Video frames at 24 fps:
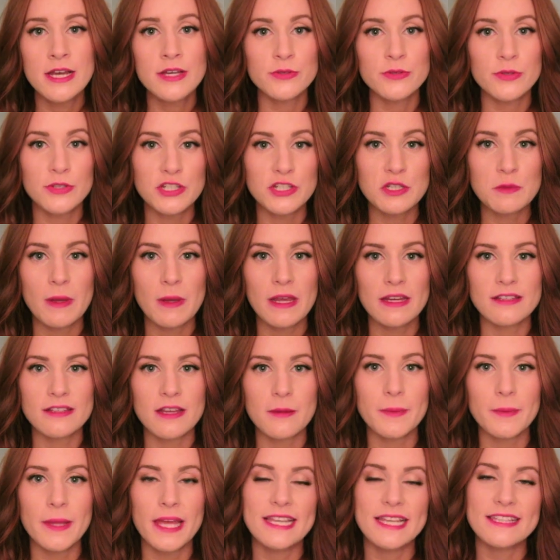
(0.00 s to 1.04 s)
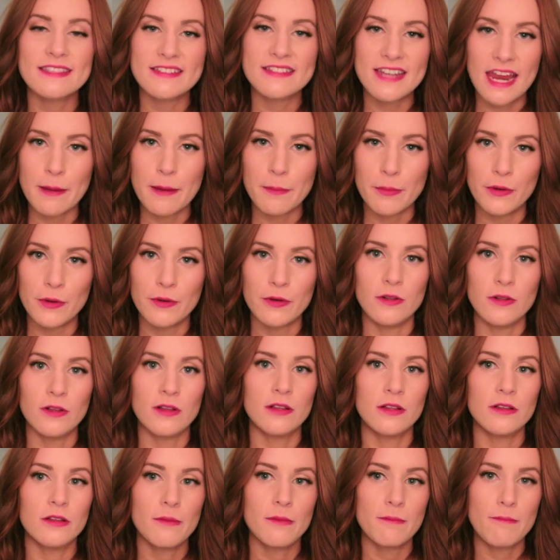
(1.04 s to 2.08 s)
So I just picked up like
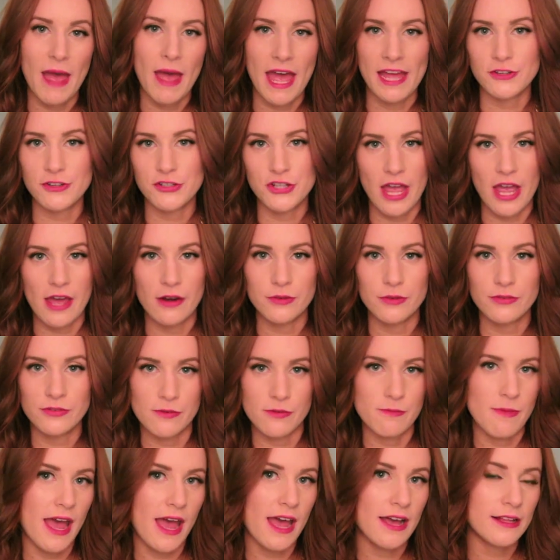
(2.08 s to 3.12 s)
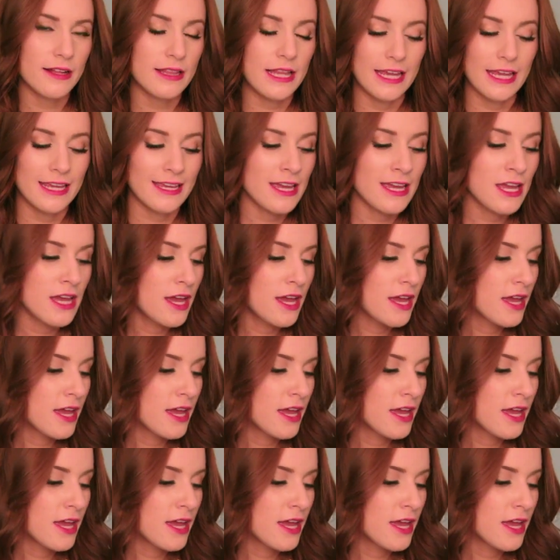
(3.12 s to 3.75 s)
staple matte shadows from MAC, like